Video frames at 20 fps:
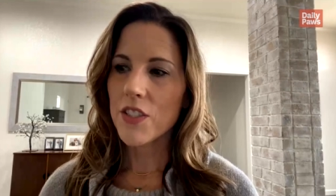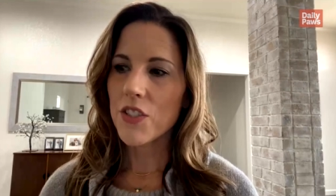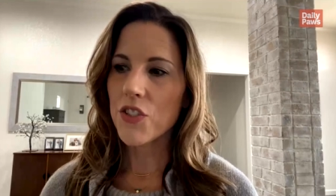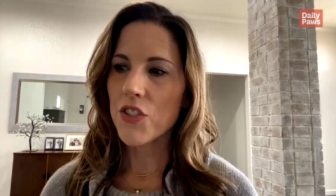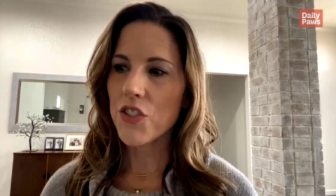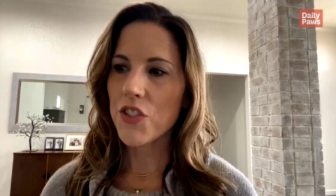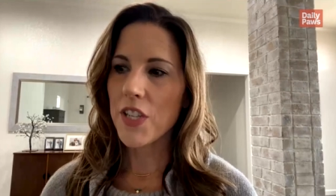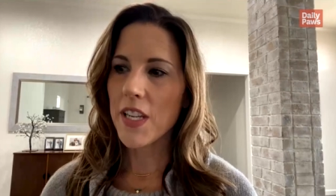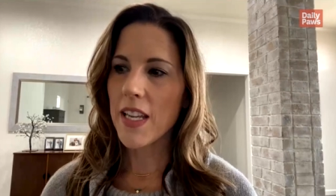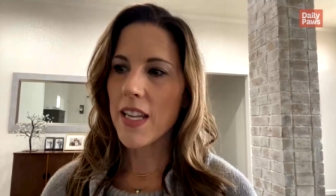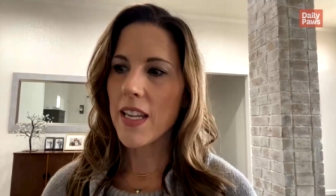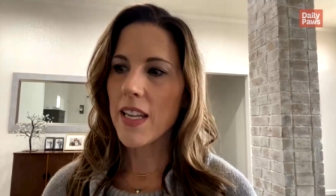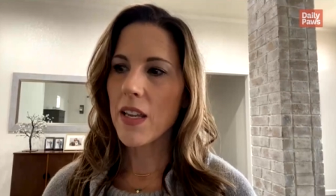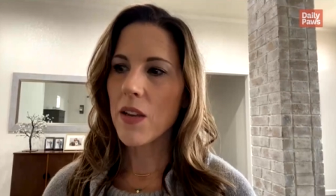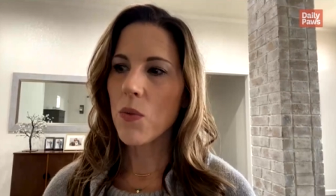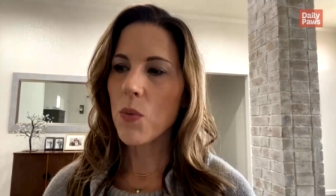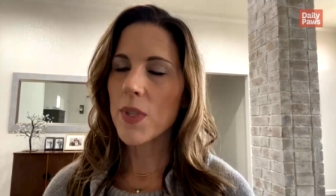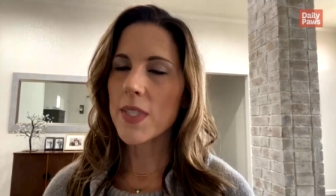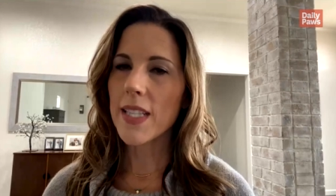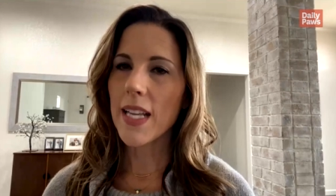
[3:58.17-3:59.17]
She
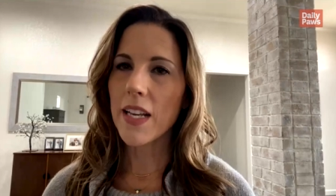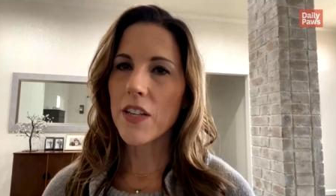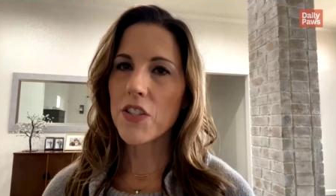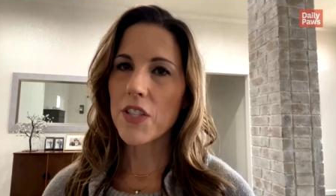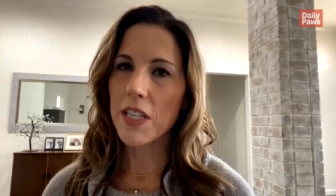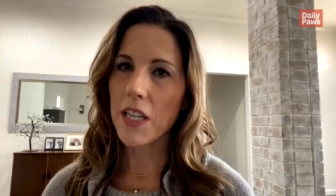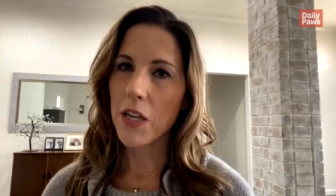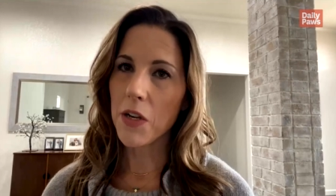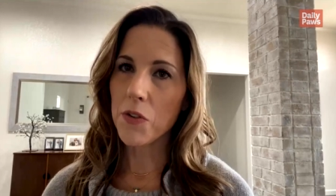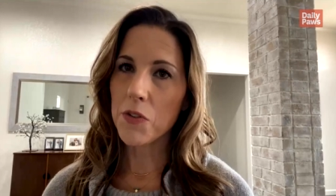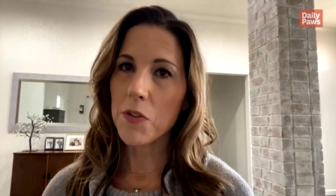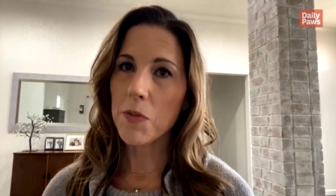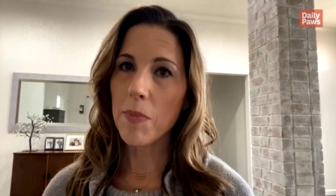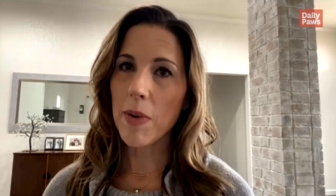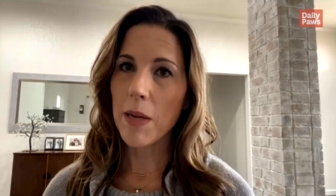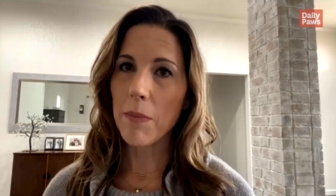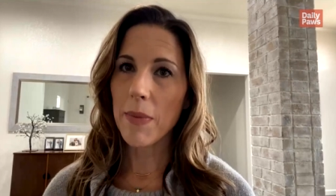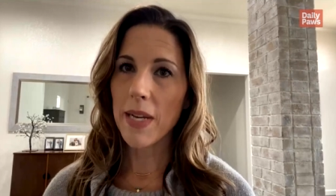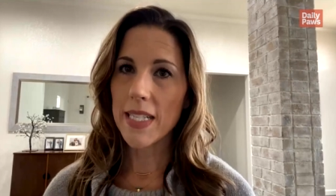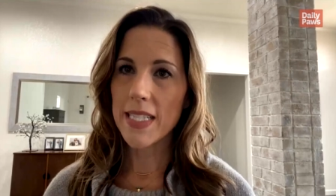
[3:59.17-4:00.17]
was actually owned
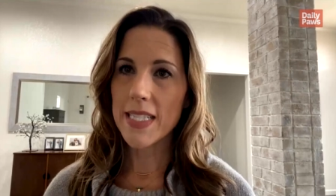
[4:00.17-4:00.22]
by my